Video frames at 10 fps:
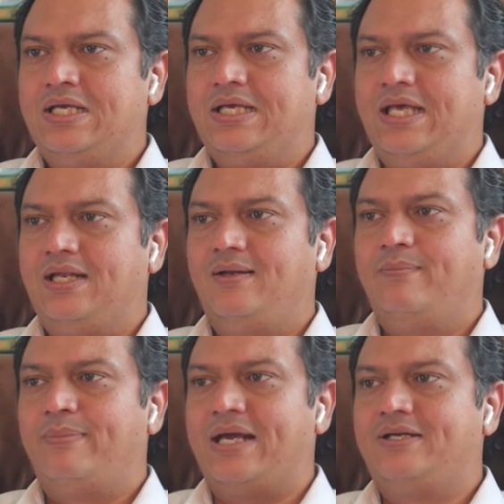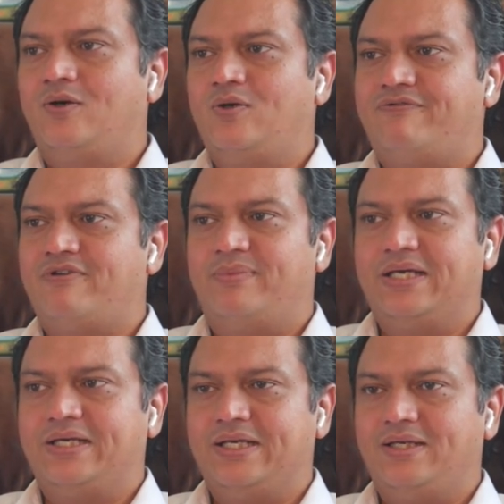And background of a
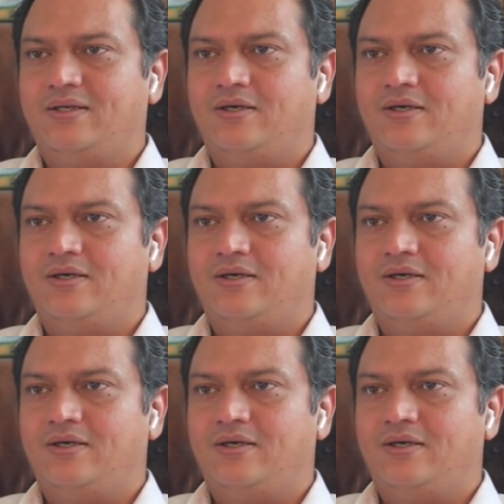migraine